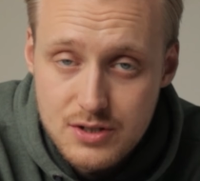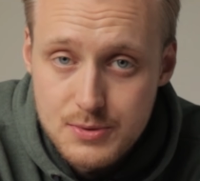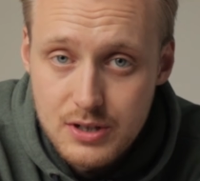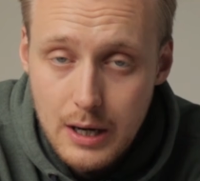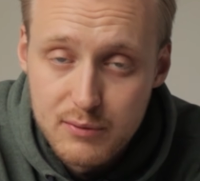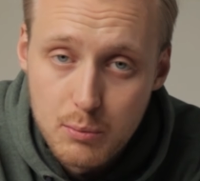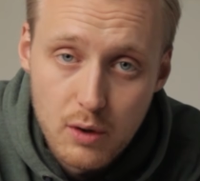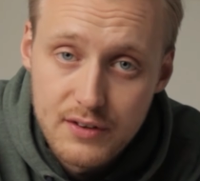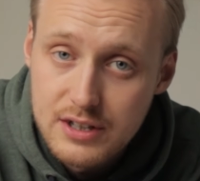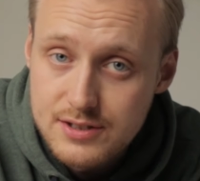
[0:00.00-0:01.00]
subscribe for
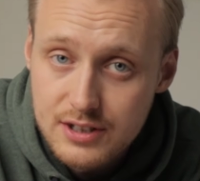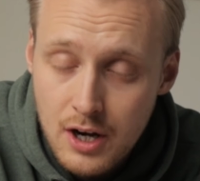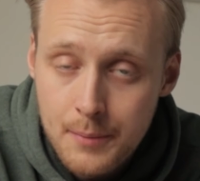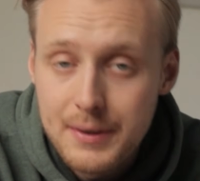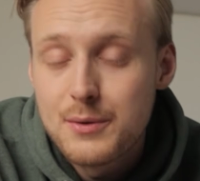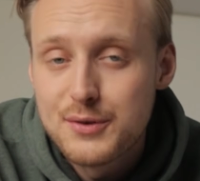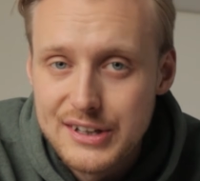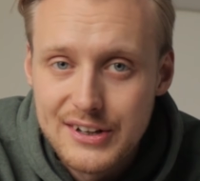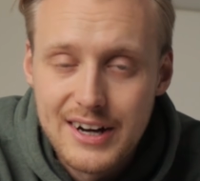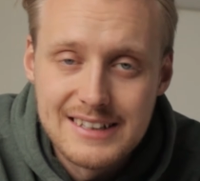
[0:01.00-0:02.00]
more videos to come, and I'll see
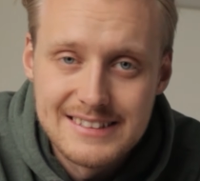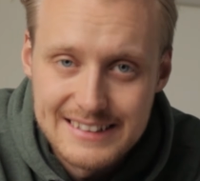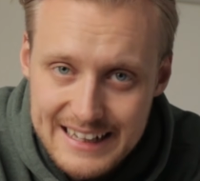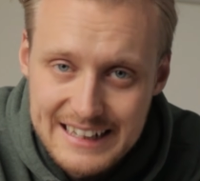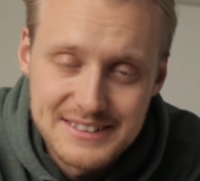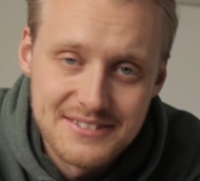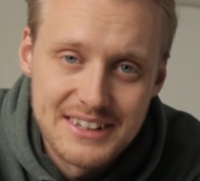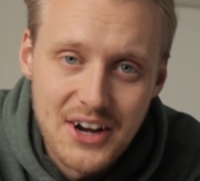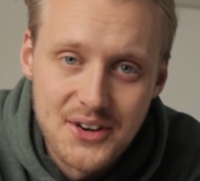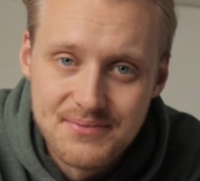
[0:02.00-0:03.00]
you guys in the next
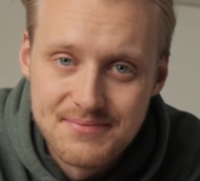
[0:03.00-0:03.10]
video.